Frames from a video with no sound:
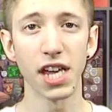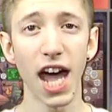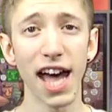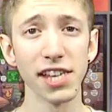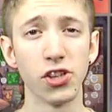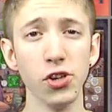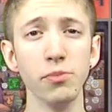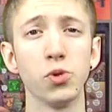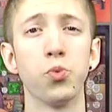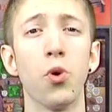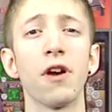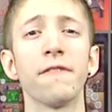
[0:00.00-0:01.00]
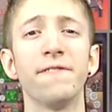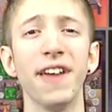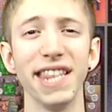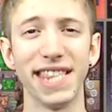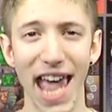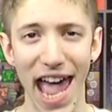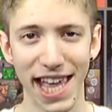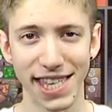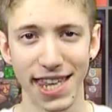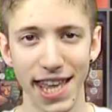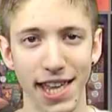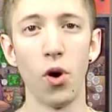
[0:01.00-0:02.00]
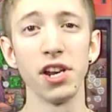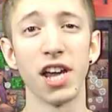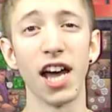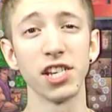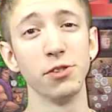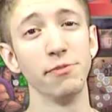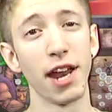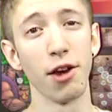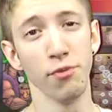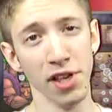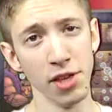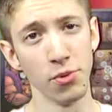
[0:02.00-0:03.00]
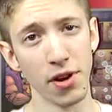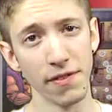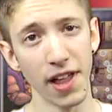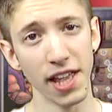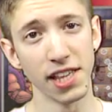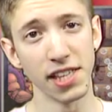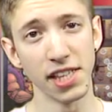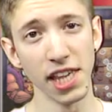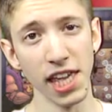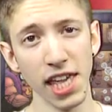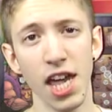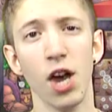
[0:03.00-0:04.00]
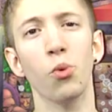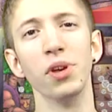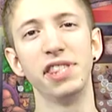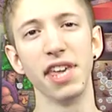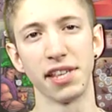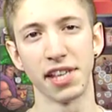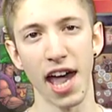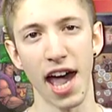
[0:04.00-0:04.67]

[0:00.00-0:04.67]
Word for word: The costumes were fantastic. One costume that I really would have liked to see was this